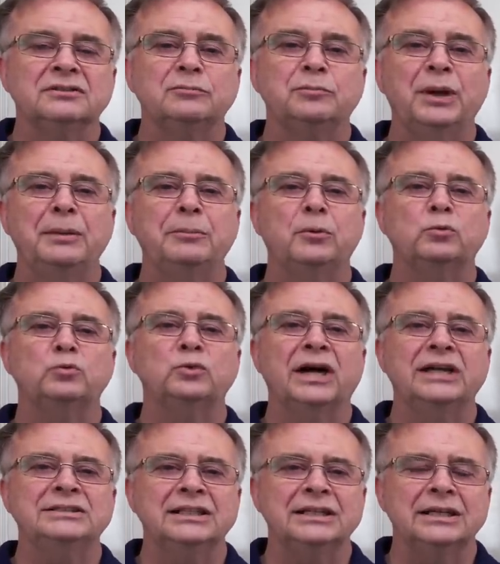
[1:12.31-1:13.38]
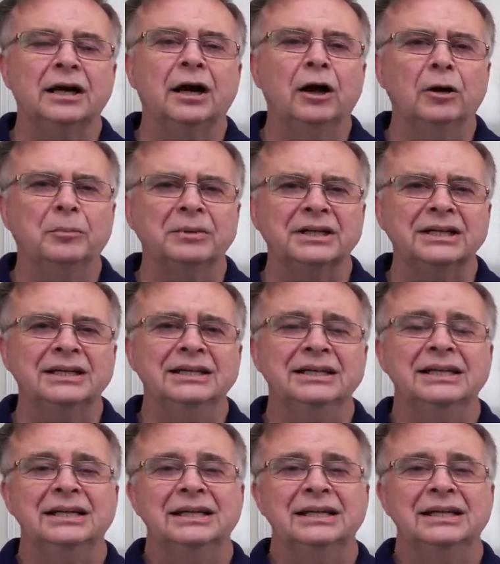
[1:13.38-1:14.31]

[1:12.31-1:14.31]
of people writing harmony